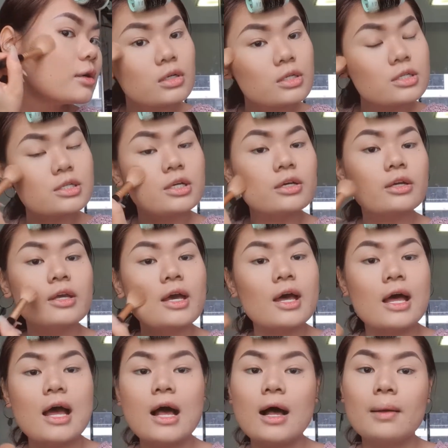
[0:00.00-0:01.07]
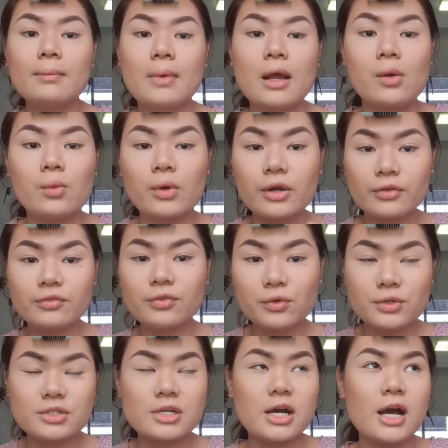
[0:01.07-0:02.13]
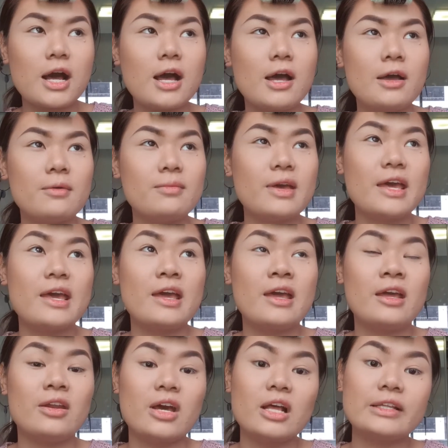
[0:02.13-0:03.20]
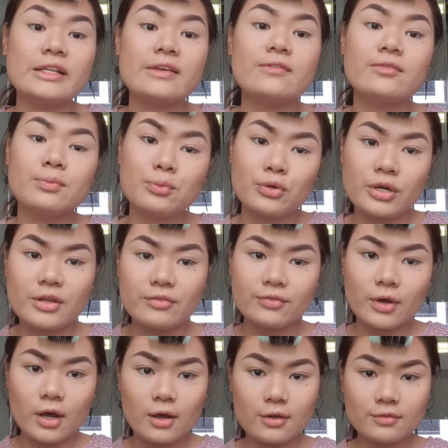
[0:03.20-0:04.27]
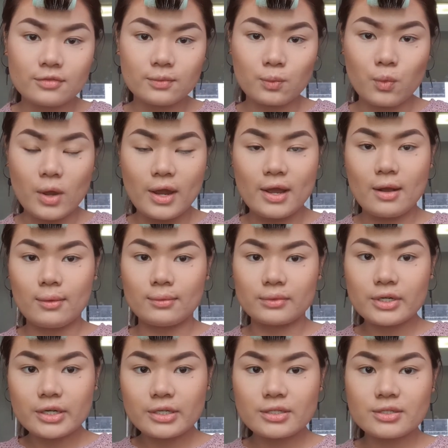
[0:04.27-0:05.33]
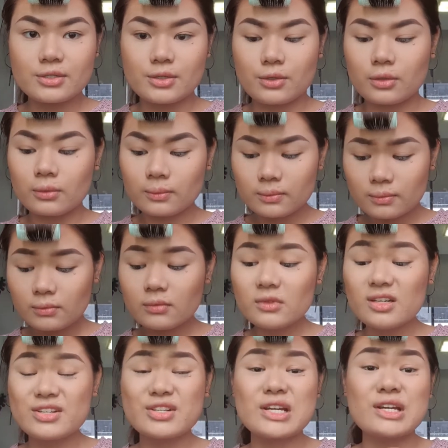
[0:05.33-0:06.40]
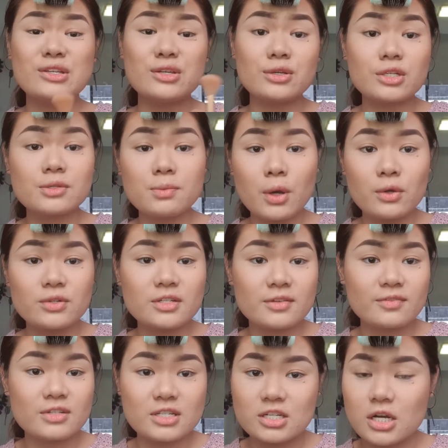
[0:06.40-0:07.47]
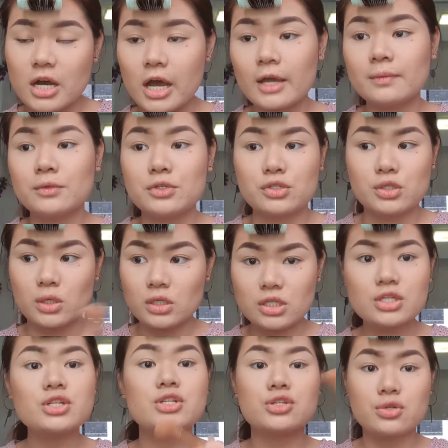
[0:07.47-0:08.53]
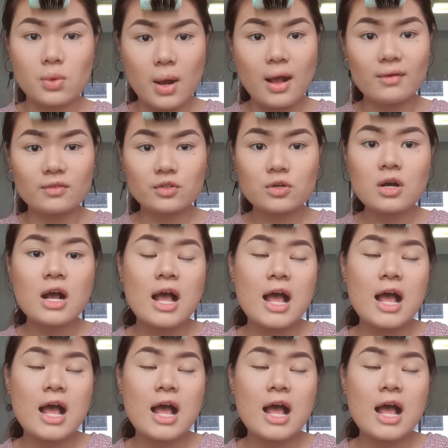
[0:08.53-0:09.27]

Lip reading: So yeah, I work full-time and I live pretty far from where I work, so I use most of the time to just travel.